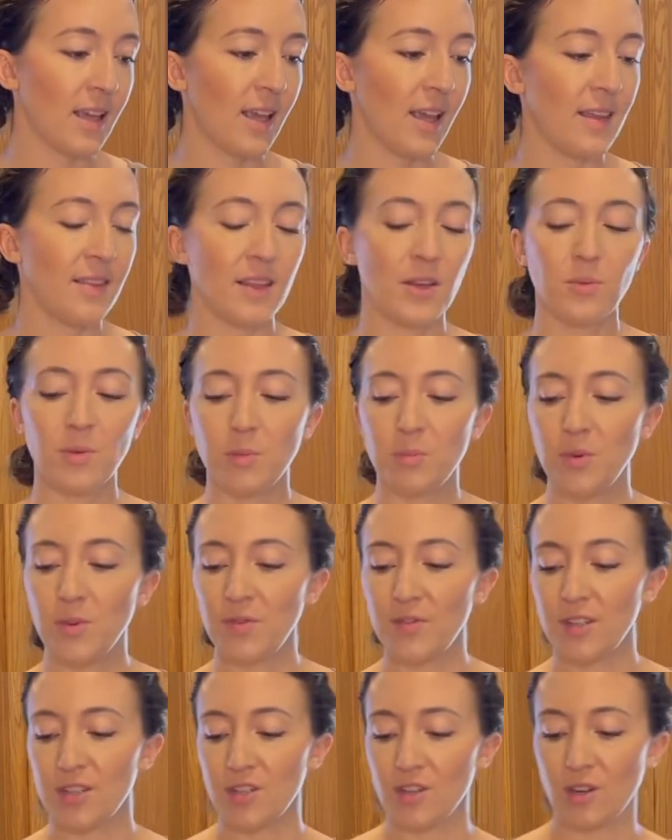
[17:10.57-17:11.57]
and then remove
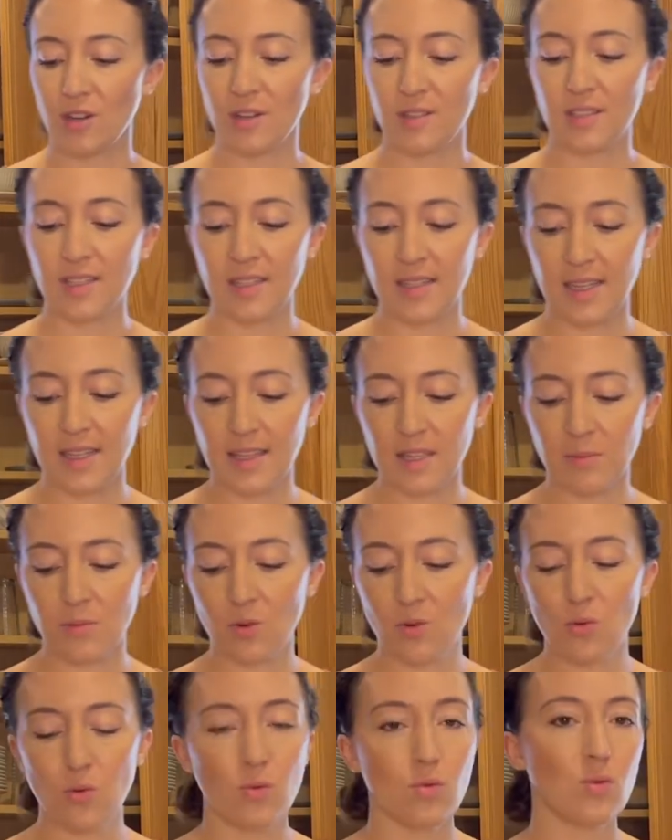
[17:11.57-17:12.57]
the jars and let them
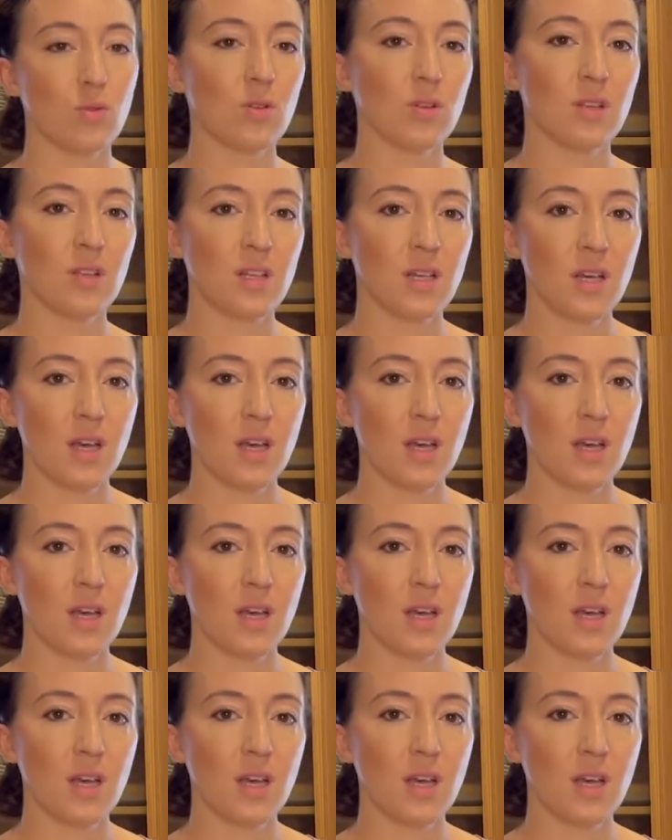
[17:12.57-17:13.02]
cool.